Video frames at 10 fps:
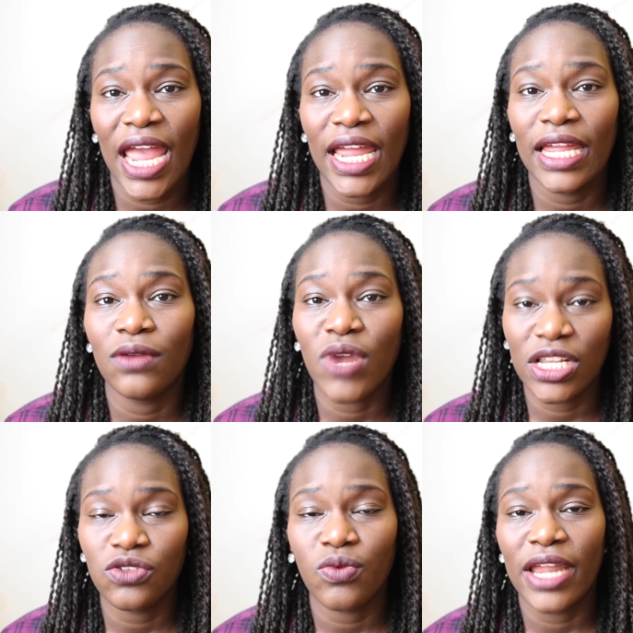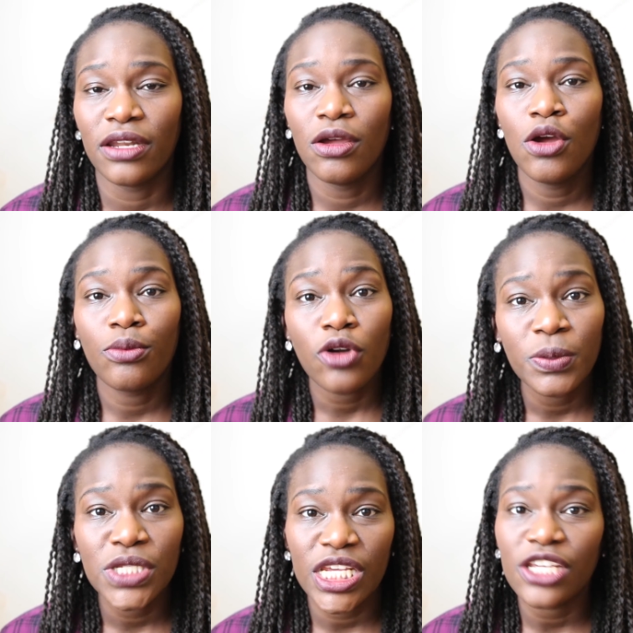a rent to rent
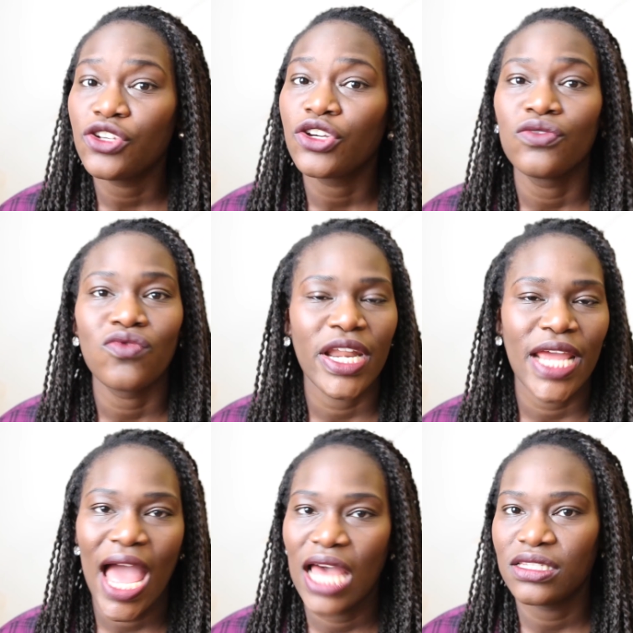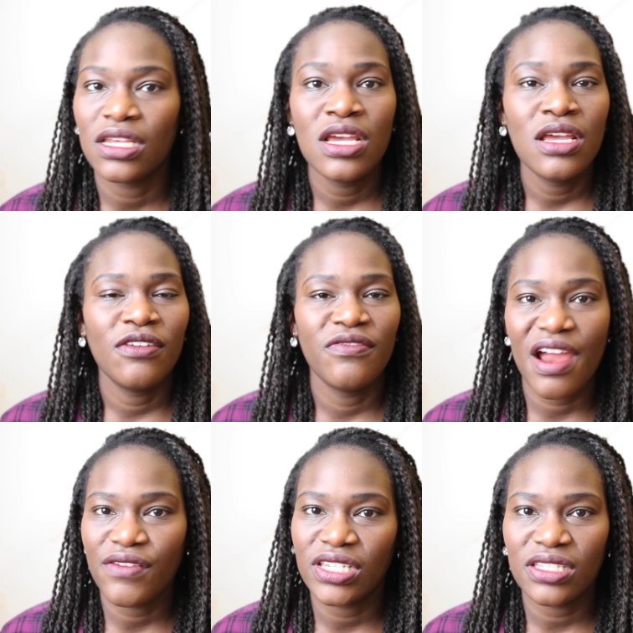property, you can run it as
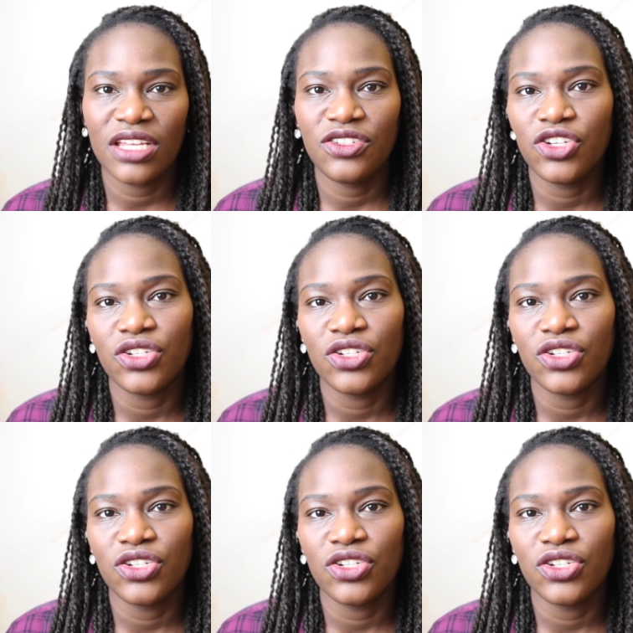various things.